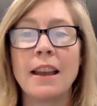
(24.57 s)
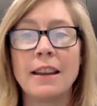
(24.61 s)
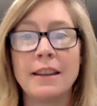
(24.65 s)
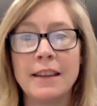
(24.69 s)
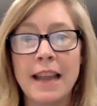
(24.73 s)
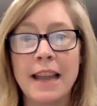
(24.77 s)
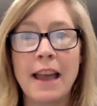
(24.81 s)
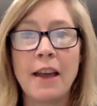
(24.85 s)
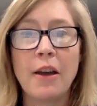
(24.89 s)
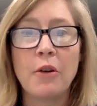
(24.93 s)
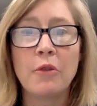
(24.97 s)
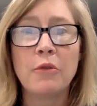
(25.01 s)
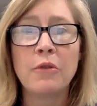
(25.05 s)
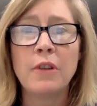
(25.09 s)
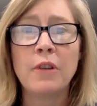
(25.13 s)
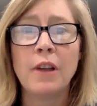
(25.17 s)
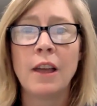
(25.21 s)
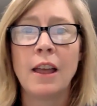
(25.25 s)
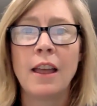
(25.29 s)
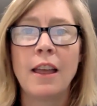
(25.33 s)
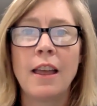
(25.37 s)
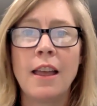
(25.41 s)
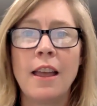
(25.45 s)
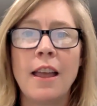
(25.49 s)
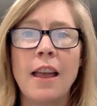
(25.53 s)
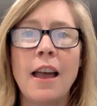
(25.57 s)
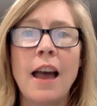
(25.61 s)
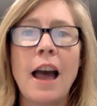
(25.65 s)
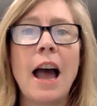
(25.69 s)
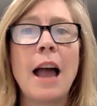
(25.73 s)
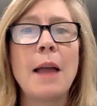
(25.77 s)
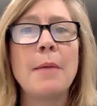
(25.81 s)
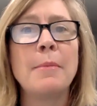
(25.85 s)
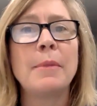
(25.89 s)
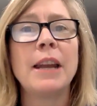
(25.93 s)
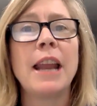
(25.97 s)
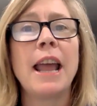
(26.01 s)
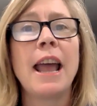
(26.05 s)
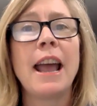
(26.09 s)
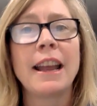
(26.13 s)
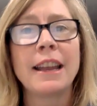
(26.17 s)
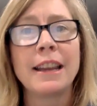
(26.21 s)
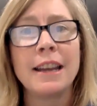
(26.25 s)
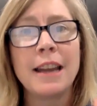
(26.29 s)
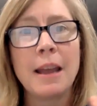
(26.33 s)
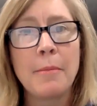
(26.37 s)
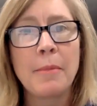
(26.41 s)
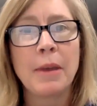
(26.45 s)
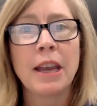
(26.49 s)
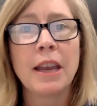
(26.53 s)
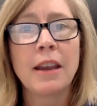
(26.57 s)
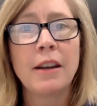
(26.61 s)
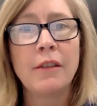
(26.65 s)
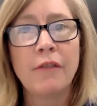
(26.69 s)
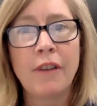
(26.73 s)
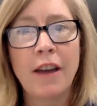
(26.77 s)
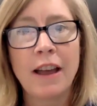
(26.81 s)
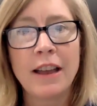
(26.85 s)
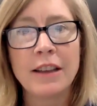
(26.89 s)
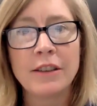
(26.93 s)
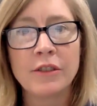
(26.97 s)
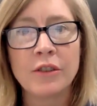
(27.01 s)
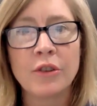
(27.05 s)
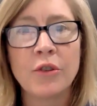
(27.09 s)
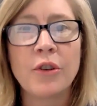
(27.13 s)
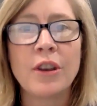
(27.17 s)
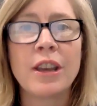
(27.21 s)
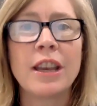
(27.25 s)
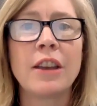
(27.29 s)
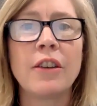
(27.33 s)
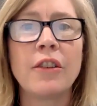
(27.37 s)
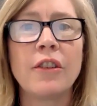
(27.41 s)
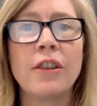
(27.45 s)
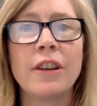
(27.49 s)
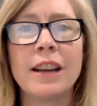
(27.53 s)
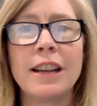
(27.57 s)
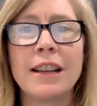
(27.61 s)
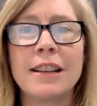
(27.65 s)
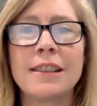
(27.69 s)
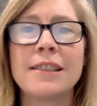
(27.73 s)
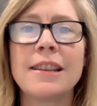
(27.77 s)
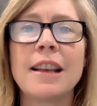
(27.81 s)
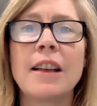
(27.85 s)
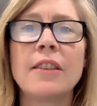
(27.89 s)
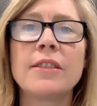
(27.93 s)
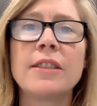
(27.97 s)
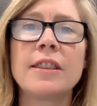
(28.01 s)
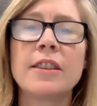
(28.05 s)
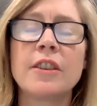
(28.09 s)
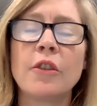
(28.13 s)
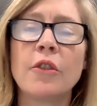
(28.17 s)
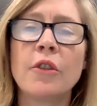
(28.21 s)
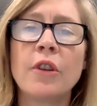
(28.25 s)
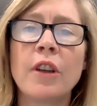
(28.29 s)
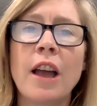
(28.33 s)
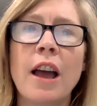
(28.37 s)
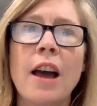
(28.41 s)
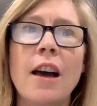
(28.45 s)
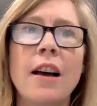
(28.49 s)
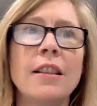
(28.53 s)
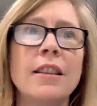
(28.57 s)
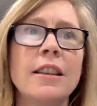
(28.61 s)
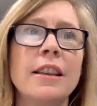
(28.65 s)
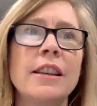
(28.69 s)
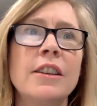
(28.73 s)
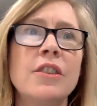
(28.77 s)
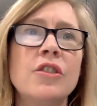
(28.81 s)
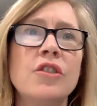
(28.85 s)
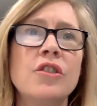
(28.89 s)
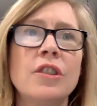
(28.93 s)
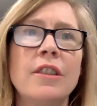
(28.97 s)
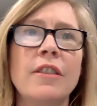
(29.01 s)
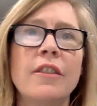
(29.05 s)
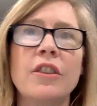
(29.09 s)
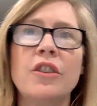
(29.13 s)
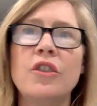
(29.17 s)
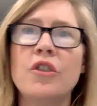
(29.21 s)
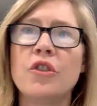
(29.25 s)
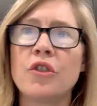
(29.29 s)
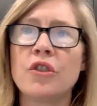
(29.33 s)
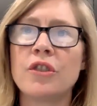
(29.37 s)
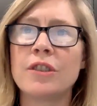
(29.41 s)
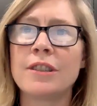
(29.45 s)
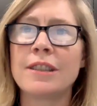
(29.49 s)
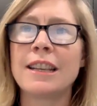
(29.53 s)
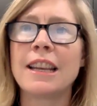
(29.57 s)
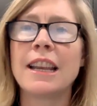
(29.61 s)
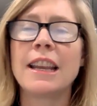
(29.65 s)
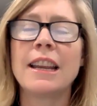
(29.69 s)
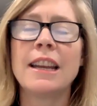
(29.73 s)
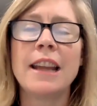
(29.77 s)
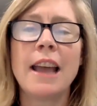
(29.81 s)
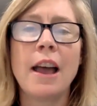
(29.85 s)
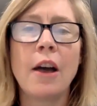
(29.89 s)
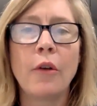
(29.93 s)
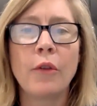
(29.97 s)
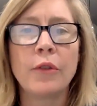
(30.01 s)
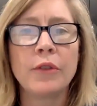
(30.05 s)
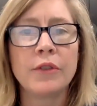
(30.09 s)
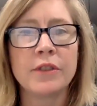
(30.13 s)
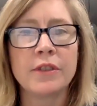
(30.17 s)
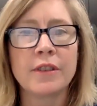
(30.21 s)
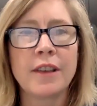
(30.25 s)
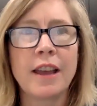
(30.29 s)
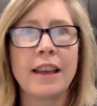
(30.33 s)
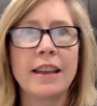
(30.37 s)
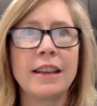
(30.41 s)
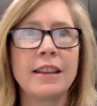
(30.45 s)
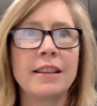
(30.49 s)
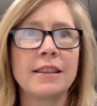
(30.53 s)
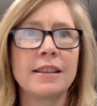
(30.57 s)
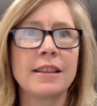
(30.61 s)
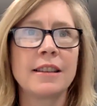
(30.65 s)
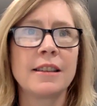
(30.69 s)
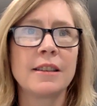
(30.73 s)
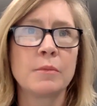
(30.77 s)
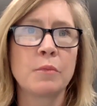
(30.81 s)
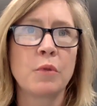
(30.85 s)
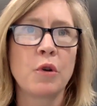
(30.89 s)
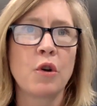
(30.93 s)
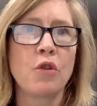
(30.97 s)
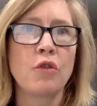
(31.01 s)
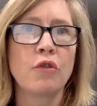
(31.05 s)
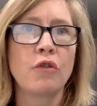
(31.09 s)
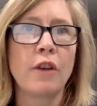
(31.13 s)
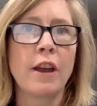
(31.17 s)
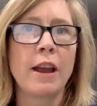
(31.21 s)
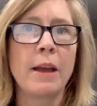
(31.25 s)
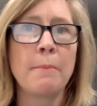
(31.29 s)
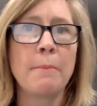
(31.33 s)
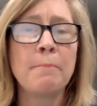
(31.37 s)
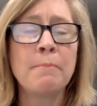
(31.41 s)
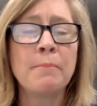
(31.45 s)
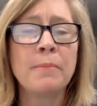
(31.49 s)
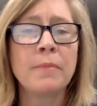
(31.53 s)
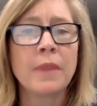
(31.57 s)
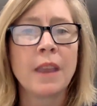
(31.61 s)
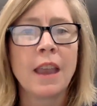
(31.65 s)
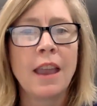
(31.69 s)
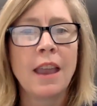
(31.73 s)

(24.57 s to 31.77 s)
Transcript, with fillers: Now, I'm an academic advisor here at Excelsior College in the Nursing and Health Sciences program,